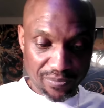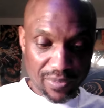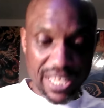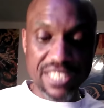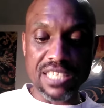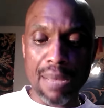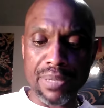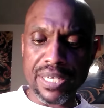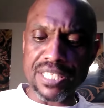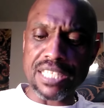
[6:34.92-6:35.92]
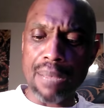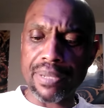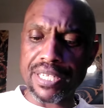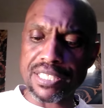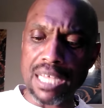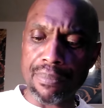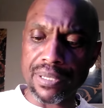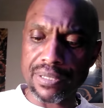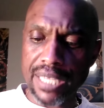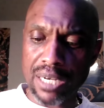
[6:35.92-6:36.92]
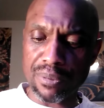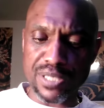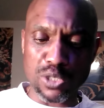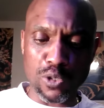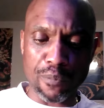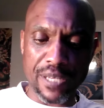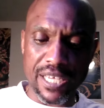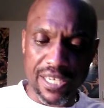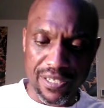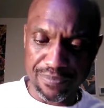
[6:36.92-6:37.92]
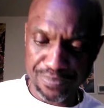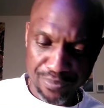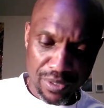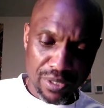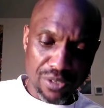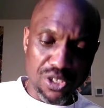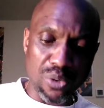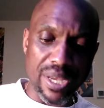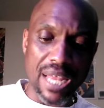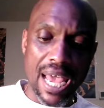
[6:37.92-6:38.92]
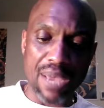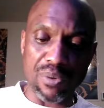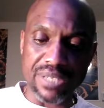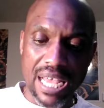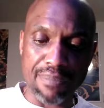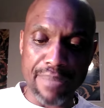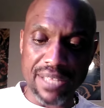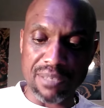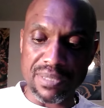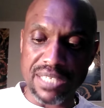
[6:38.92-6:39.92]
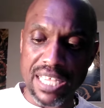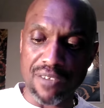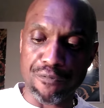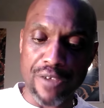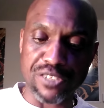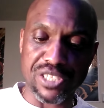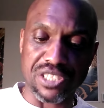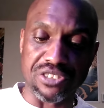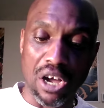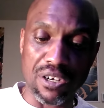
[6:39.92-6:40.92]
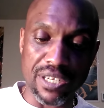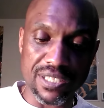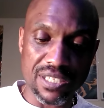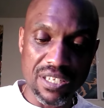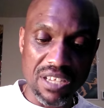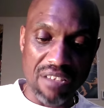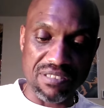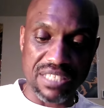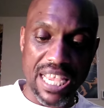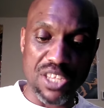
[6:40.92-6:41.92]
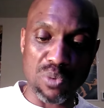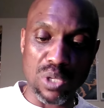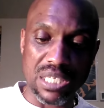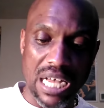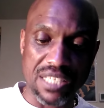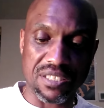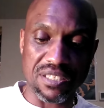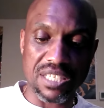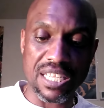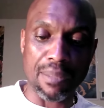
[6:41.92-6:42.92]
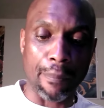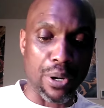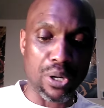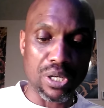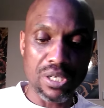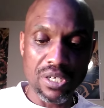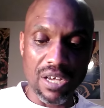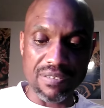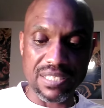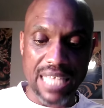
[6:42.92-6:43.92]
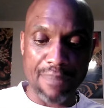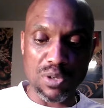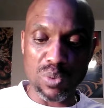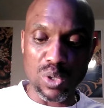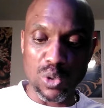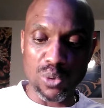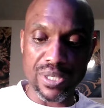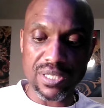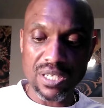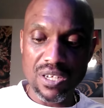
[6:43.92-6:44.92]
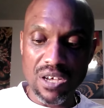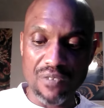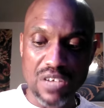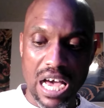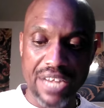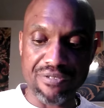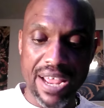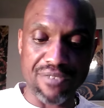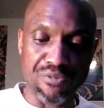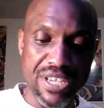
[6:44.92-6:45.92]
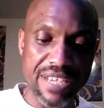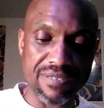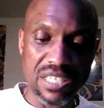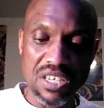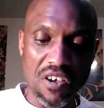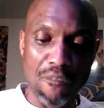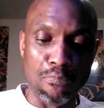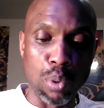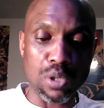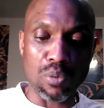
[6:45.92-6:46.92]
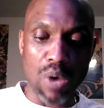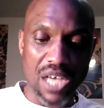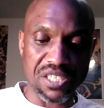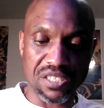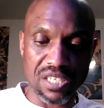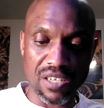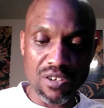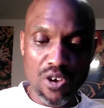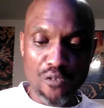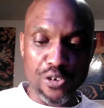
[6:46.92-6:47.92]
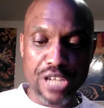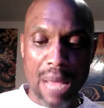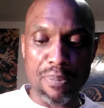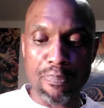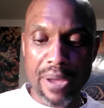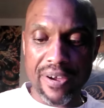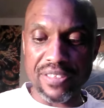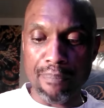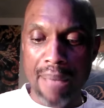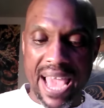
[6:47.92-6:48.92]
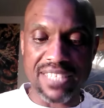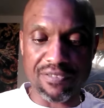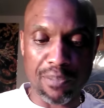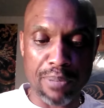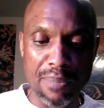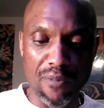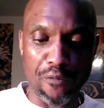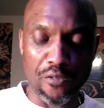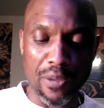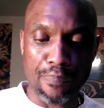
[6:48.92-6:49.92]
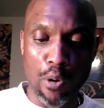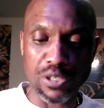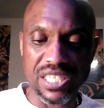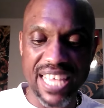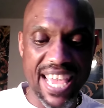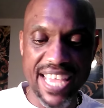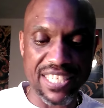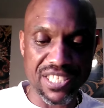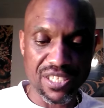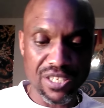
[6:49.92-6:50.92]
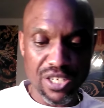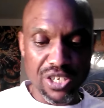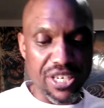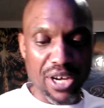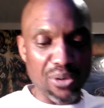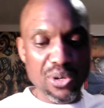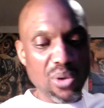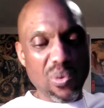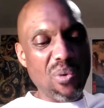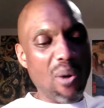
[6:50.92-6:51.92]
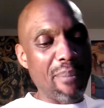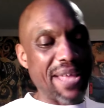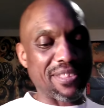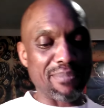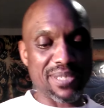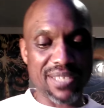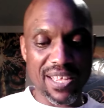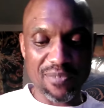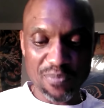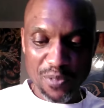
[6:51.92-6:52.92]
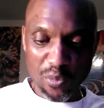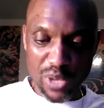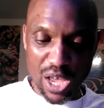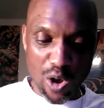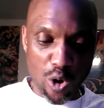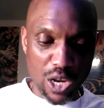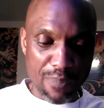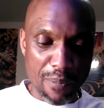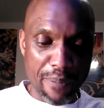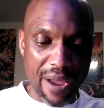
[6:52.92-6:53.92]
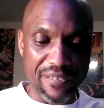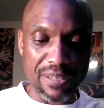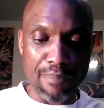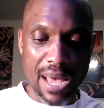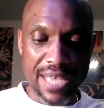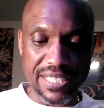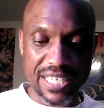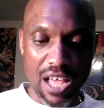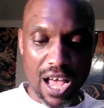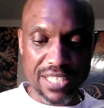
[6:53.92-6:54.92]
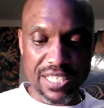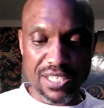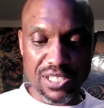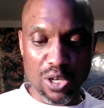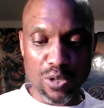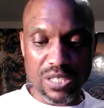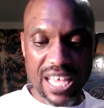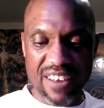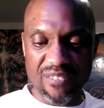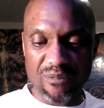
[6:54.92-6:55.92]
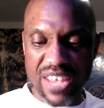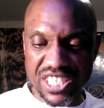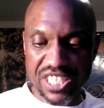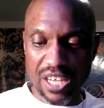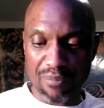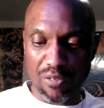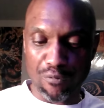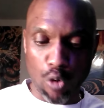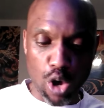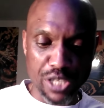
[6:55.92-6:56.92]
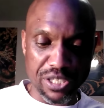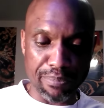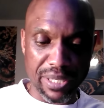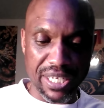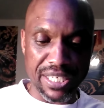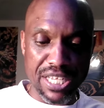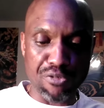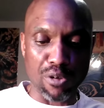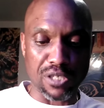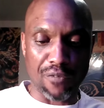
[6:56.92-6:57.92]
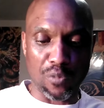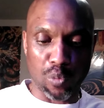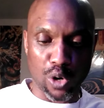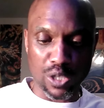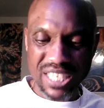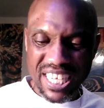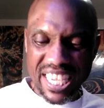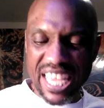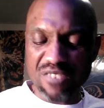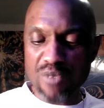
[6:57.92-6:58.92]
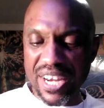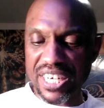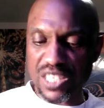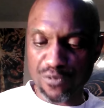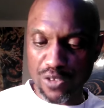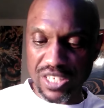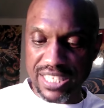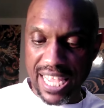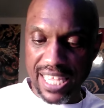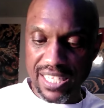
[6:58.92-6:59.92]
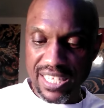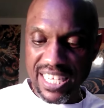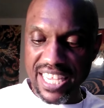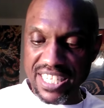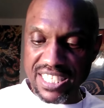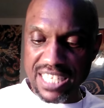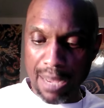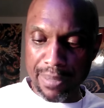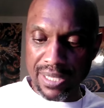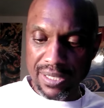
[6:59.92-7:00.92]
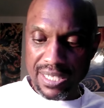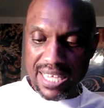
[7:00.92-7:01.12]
It is coming, it is coming, it is coming, and it will soon be here. The UNI will not make the mistake of Frederick Douglass, of Samuel Constantine Burke, of Samuel Lewis, of Conrad Reeves, of Booker Washington, for not preparing the minds of the people for the approaching age. No, we won't make the mistake. We are only preparing the minds and hearts and souls and vision of the 400 million Negroes of the world in readiness for the day. It is coming.